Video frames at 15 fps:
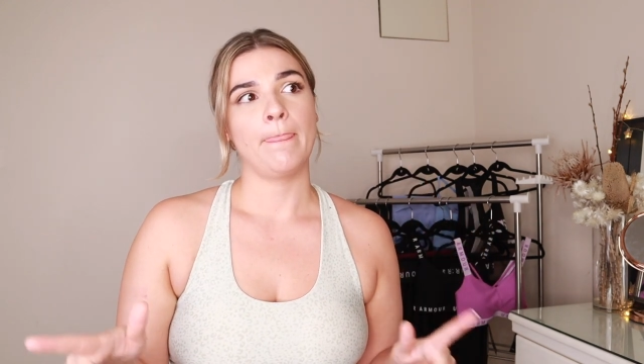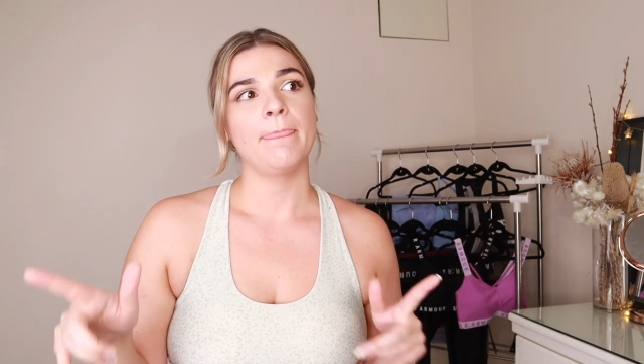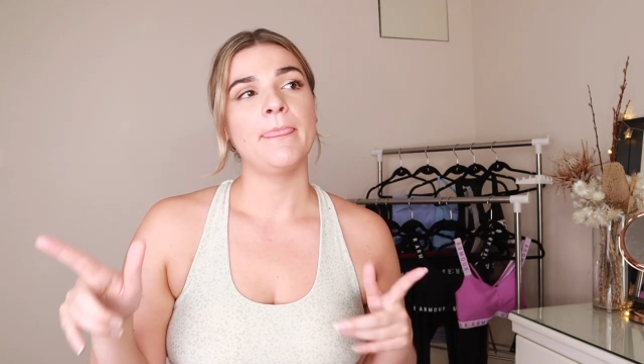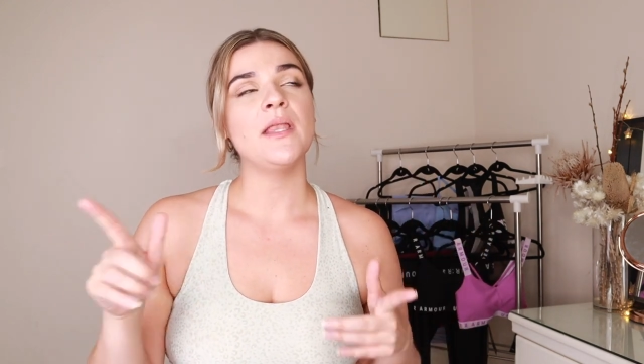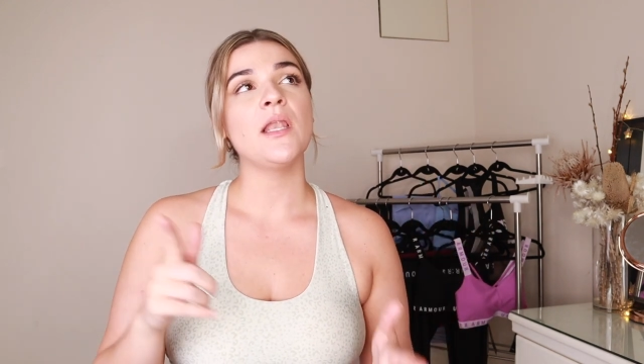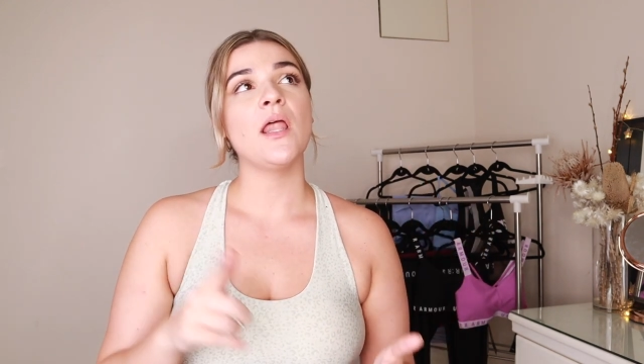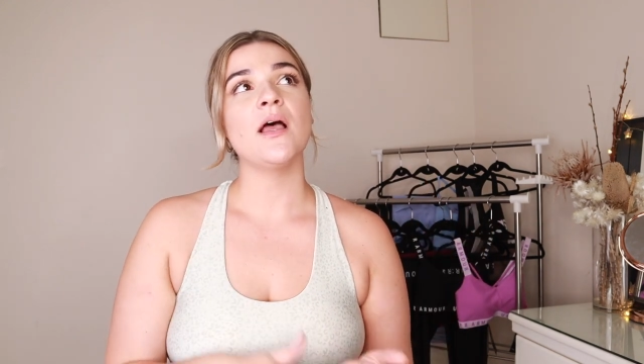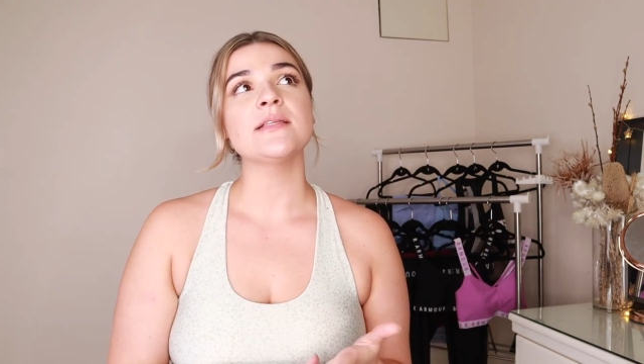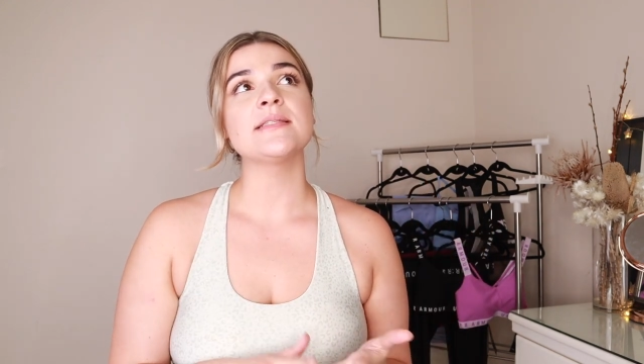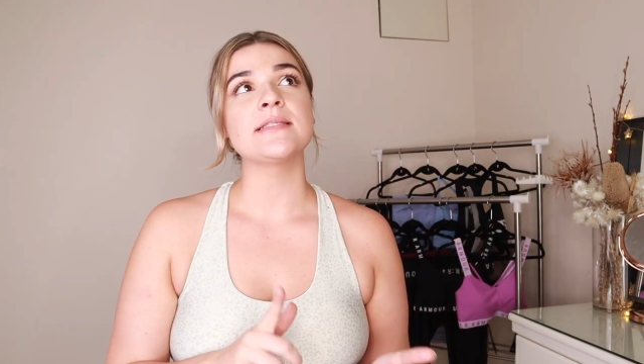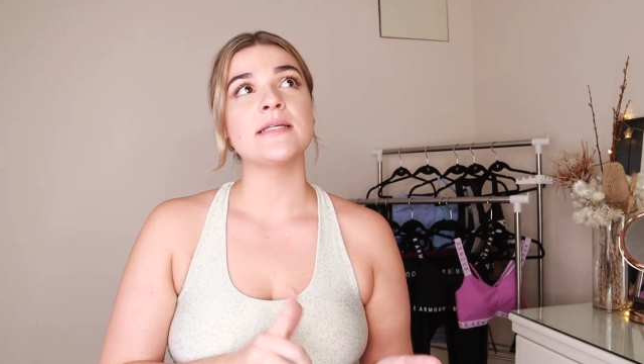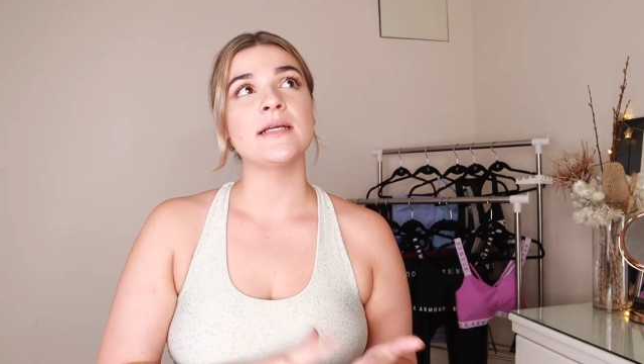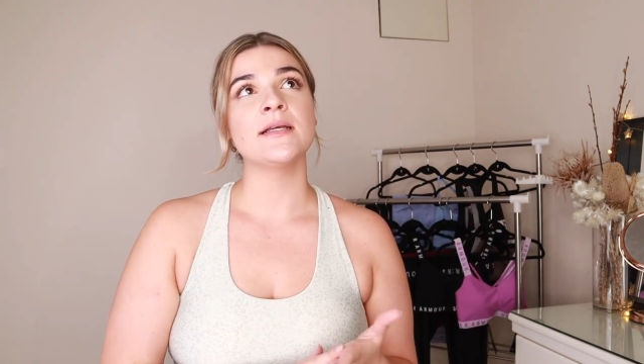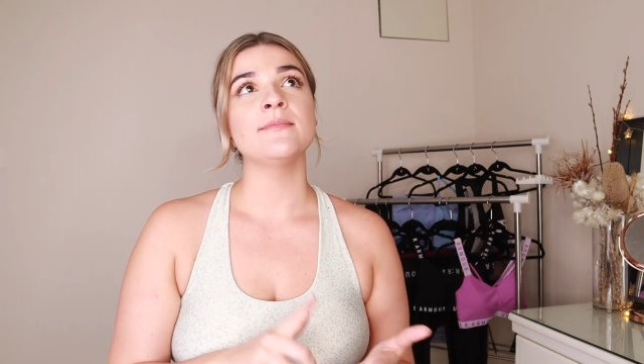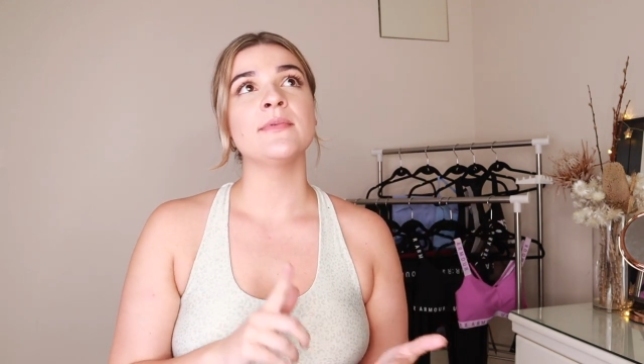The last
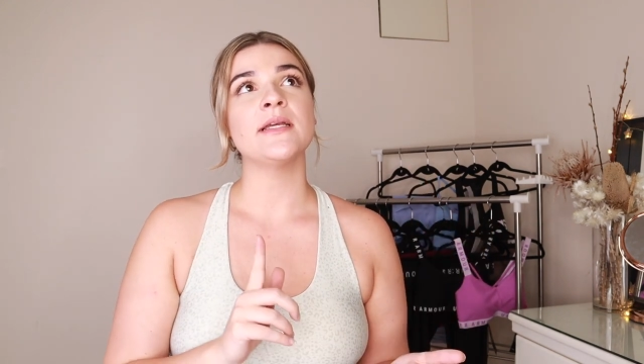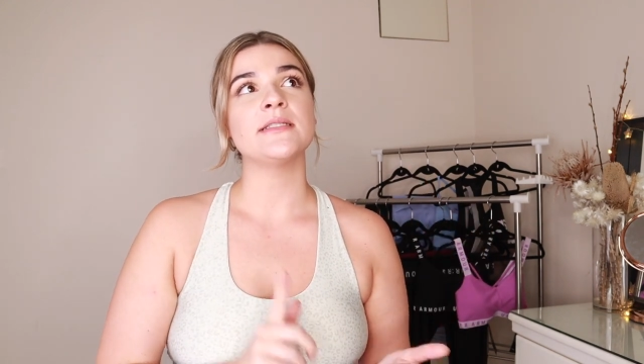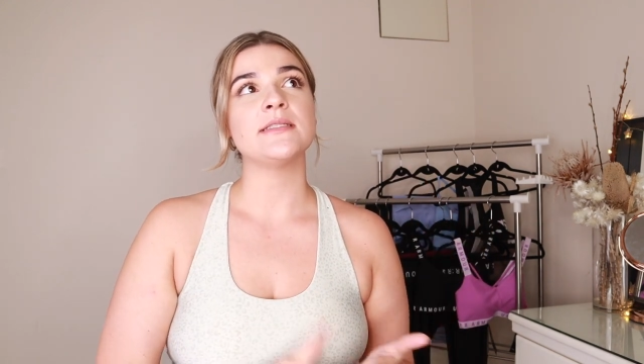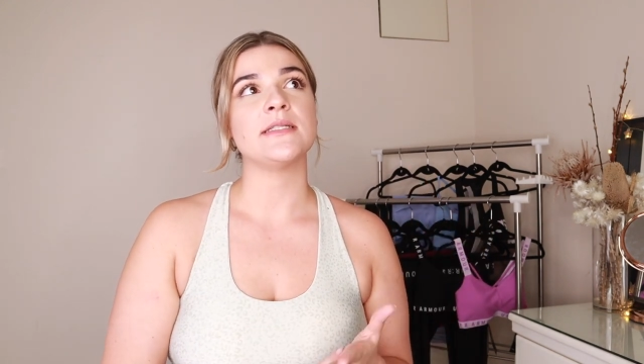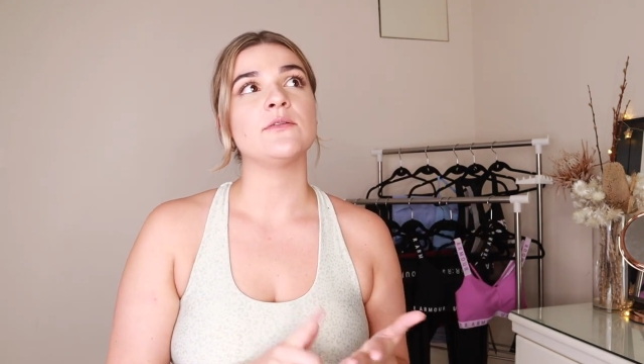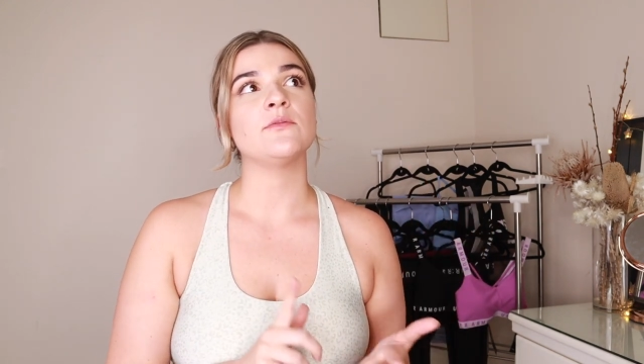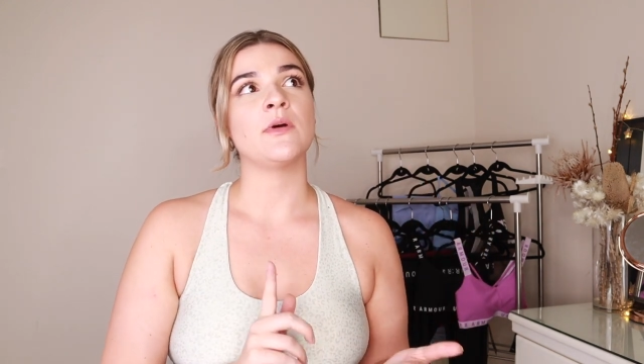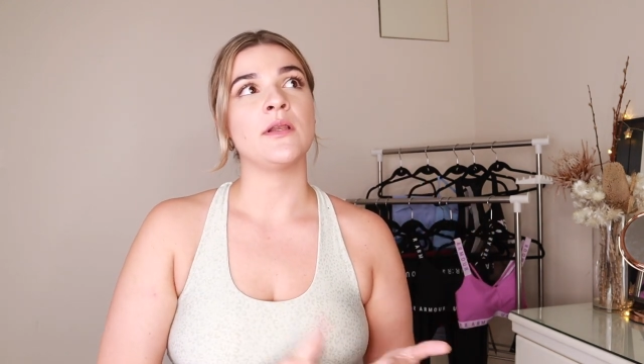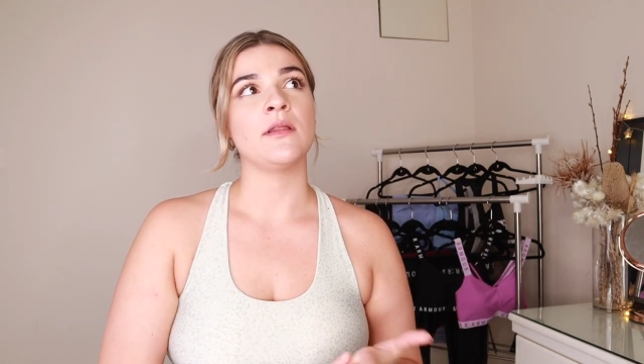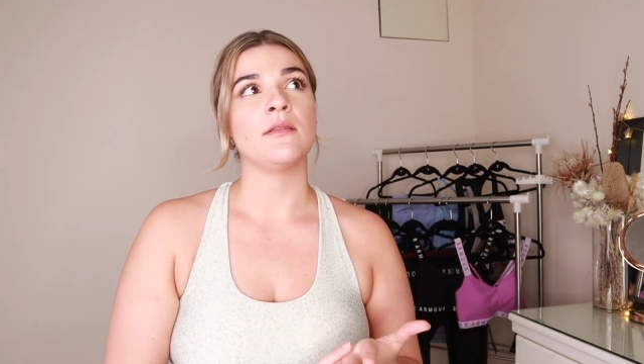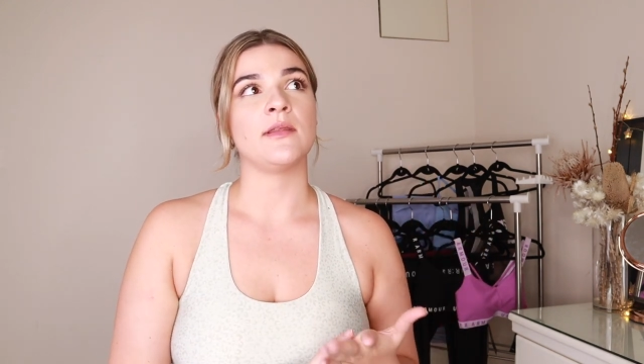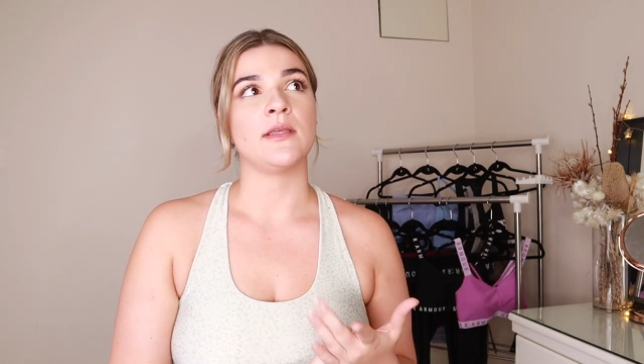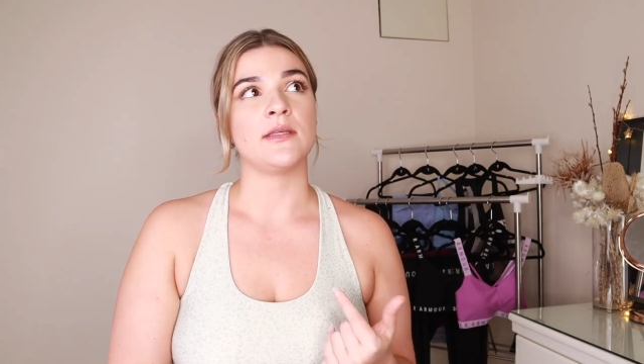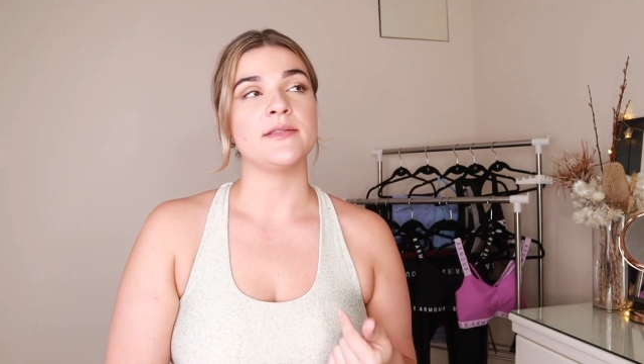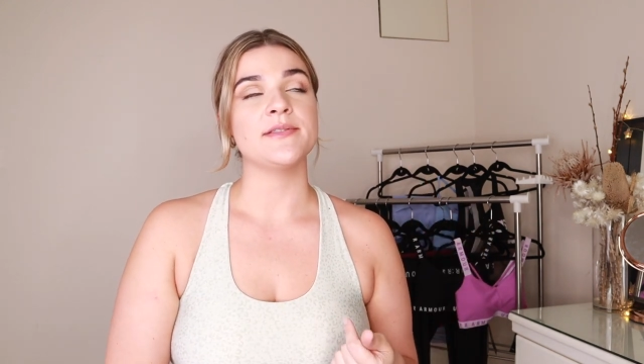time I did one of
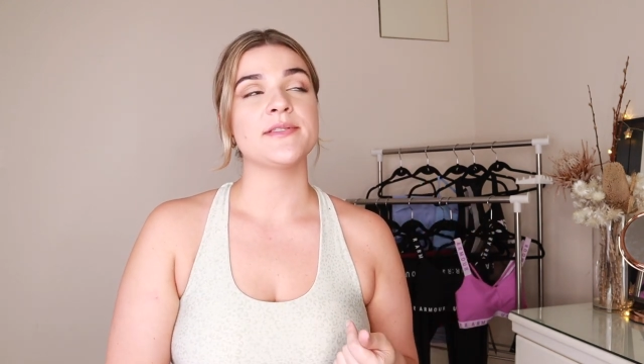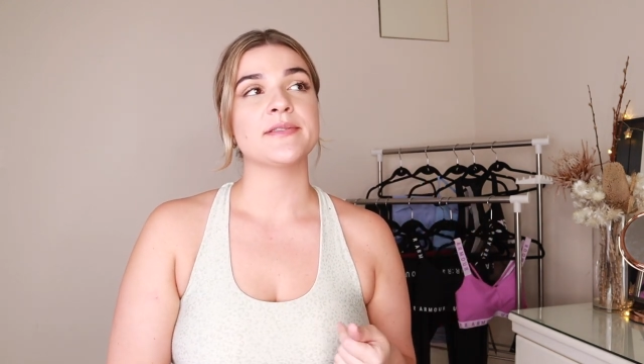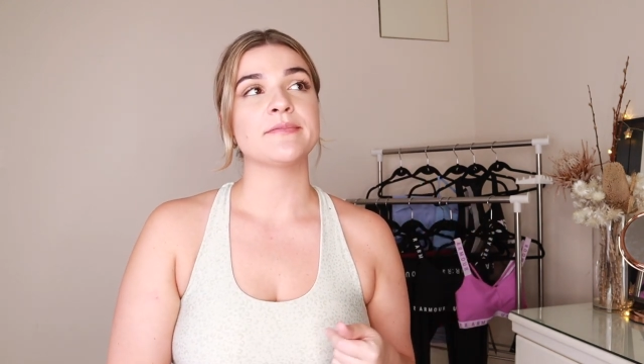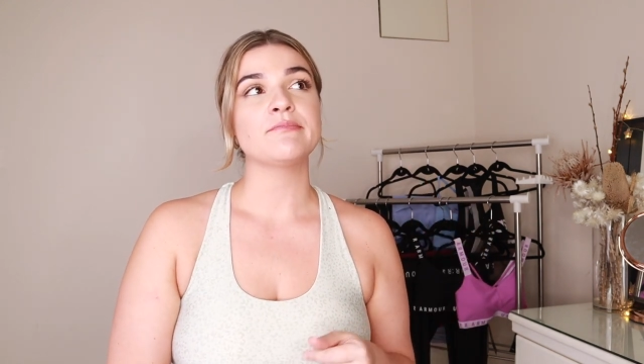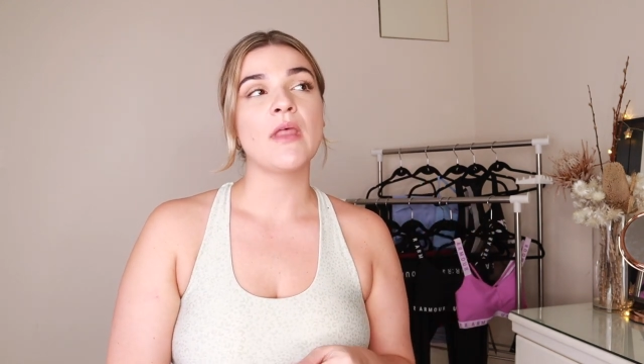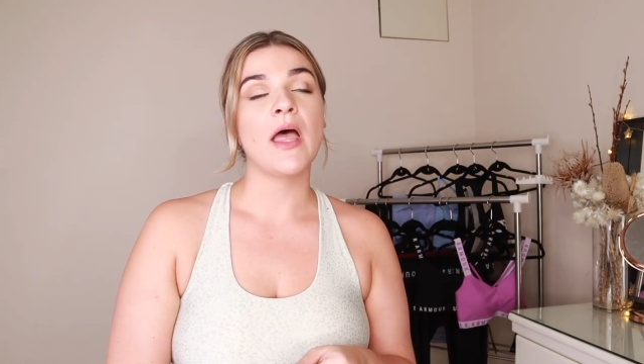these,